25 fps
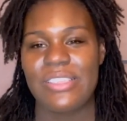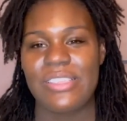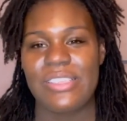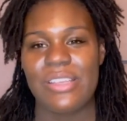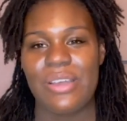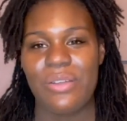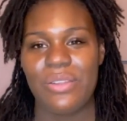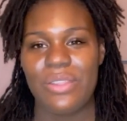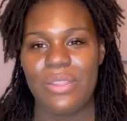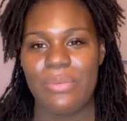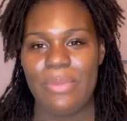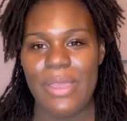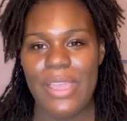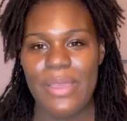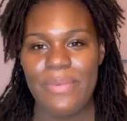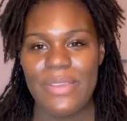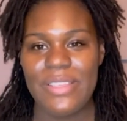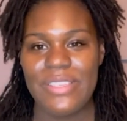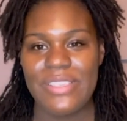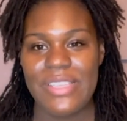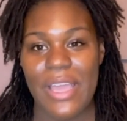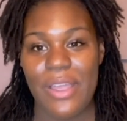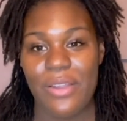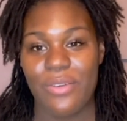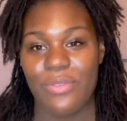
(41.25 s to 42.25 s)
So the baby
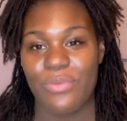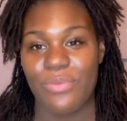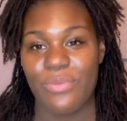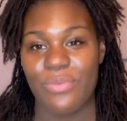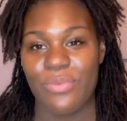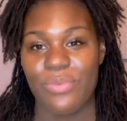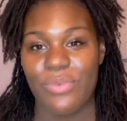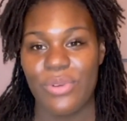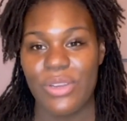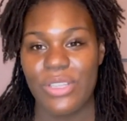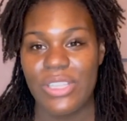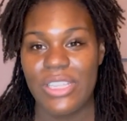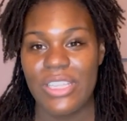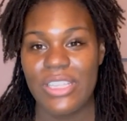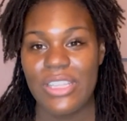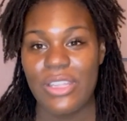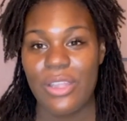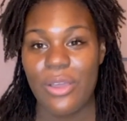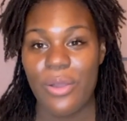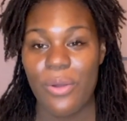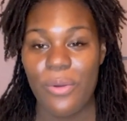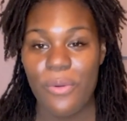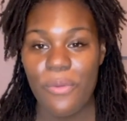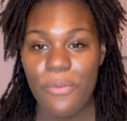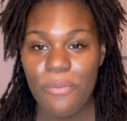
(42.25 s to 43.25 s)
sat really
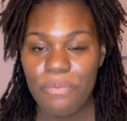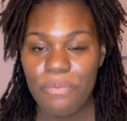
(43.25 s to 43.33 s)
low